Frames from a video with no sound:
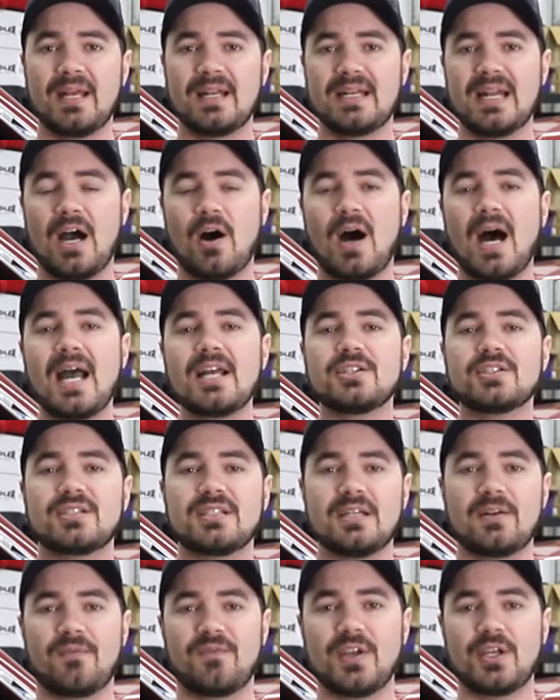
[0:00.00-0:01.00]
Now, I just
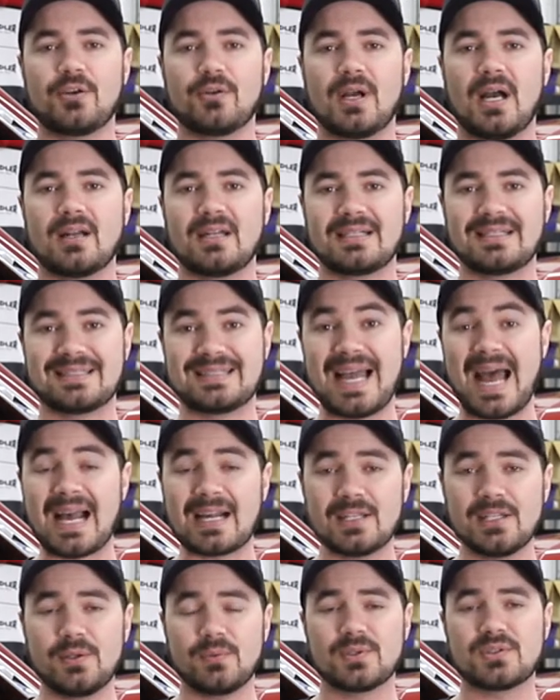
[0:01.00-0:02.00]
need to figure out
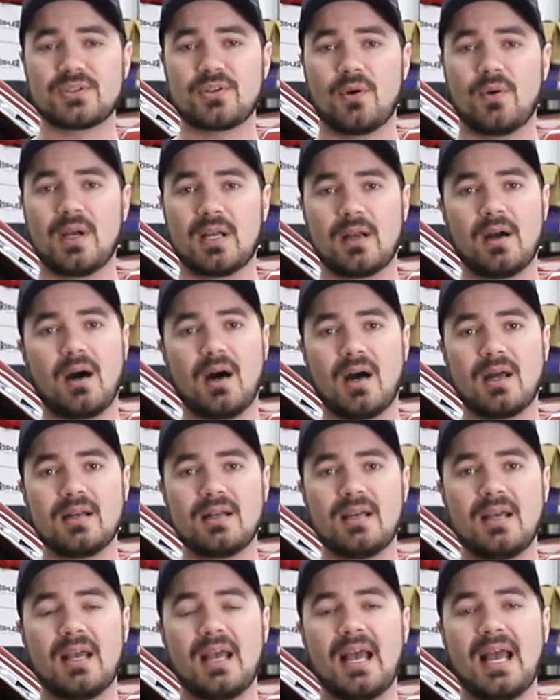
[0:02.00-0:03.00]
exactly what's going on
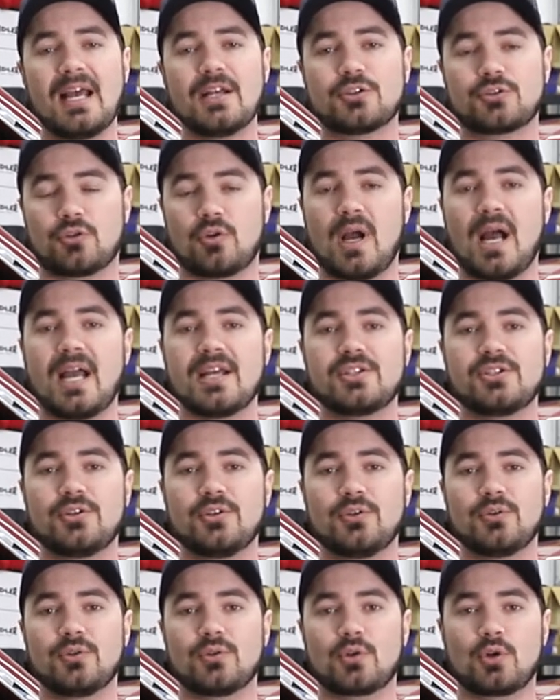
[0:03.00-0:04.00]
and try
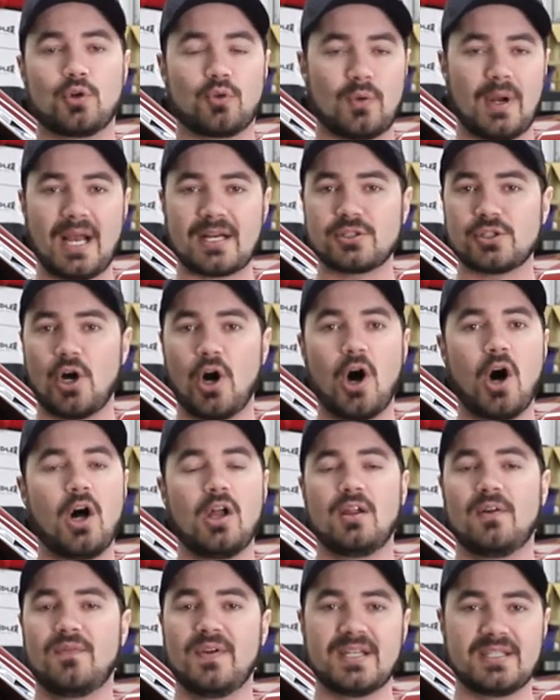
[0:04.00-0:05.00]
to correct
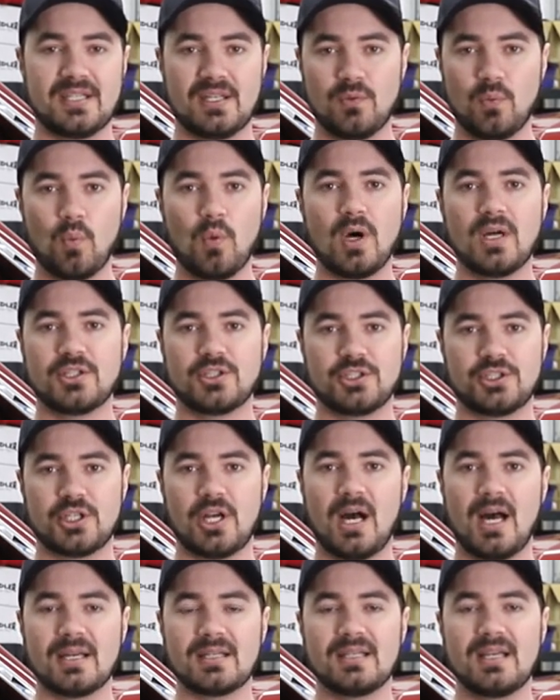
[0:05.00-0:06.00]
all of it in one
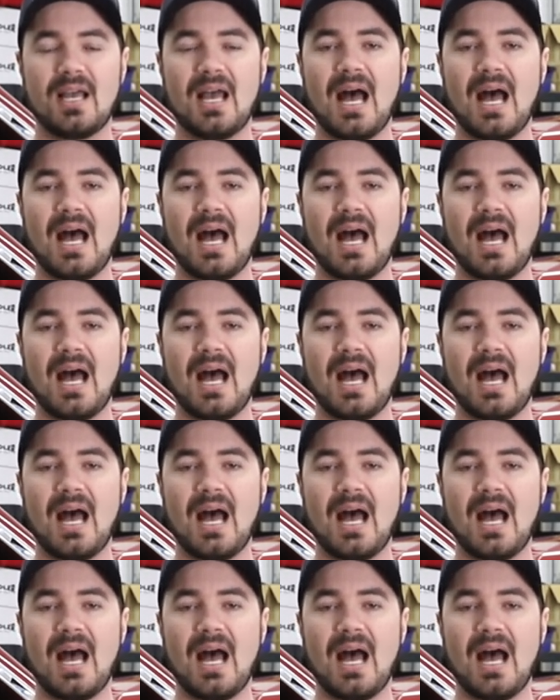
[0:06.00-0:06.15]
shot.